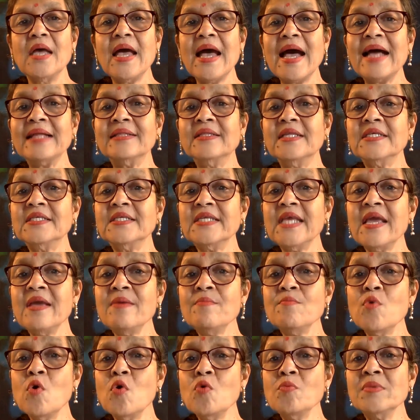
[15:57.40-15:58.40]
At the
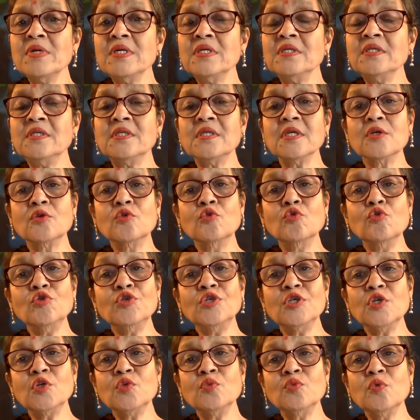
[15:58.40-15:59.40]
same moment, a
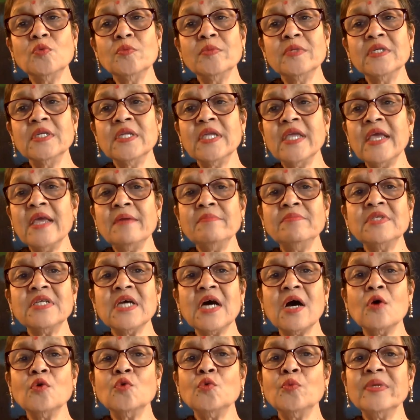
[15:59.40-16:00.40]
Gujar woman came
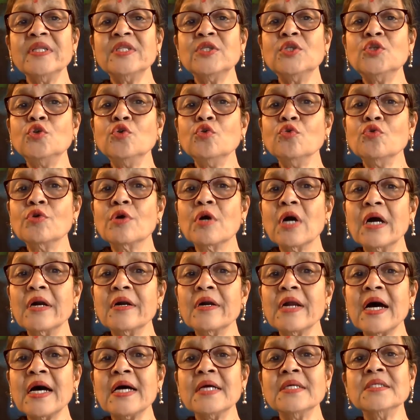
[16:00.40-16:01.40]
down with two
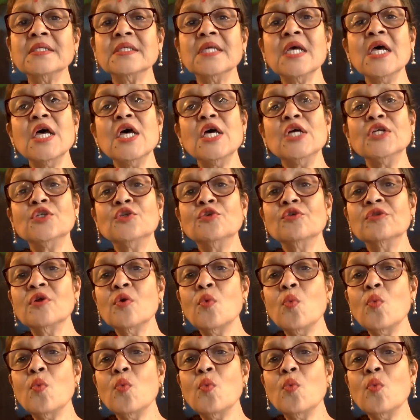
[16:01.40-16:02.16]
garas to the